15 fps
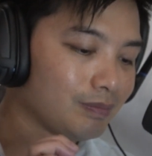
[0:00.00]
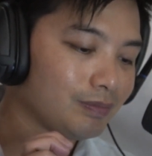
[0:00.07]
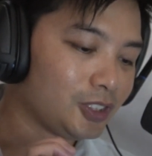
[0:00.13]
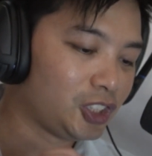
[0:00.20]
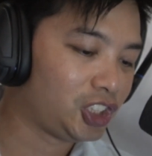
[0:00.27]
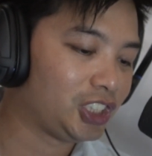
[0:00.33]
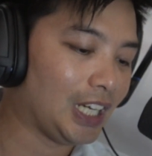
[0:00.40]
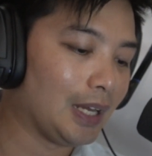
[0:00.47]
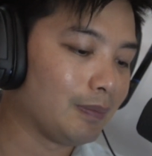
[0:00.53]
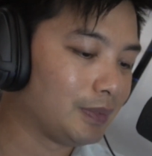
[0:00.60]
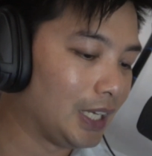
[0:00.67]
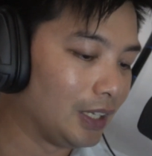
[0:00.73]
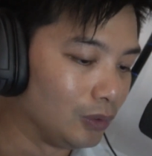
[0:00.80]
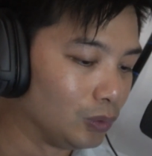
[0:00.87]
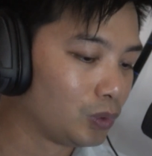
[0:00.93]
shape
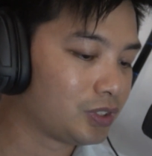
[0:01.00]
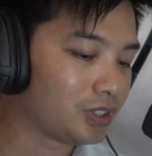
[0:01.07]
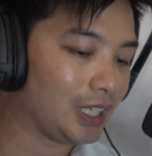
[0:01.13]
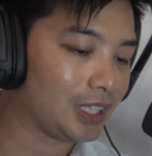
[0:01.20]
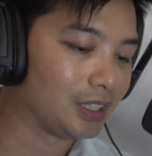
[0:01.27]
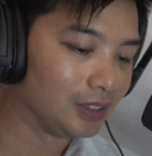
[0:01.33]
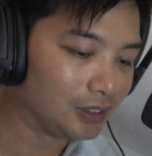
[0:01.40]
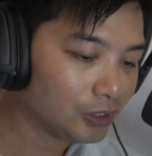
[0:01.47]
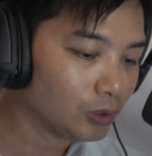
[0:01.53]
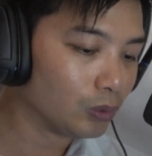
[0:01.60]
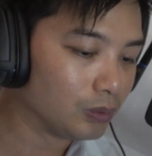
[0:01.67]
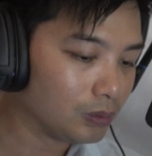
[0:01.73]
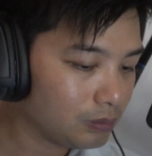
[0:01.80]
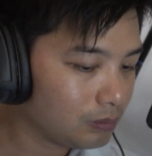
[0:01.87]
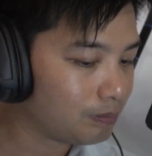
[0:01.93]
that looks like a
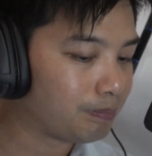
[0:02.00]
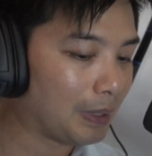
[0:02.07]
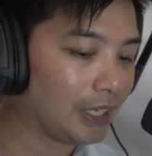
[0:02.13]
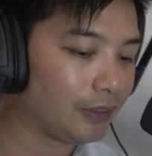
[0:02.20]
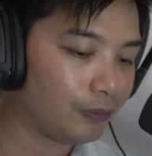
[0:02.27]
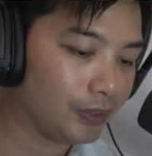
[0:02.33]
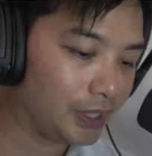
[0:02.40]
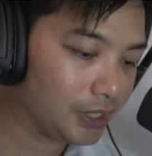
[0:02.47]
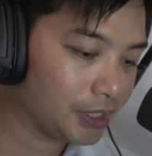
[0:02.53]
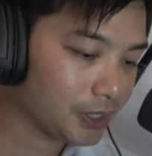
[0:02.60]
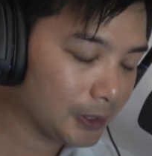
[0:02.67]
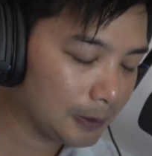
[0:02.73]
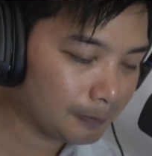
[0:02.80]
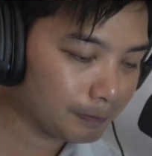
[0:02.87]
little bait fish.